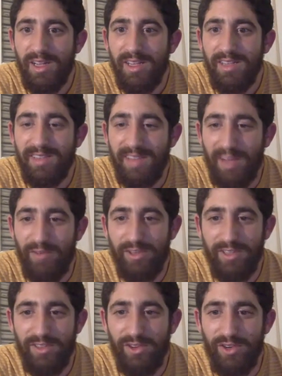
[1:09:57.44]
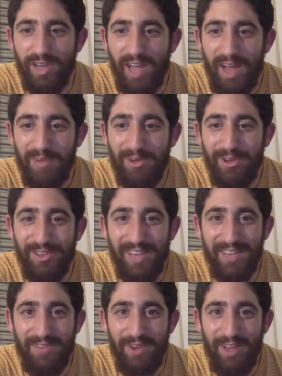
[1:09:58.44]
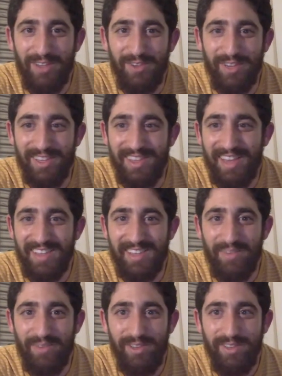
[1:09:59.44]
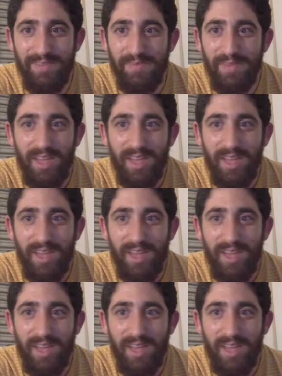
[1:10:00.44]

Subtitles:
Severus is good. I'm good. Thanks for answering. Thanks, Severus.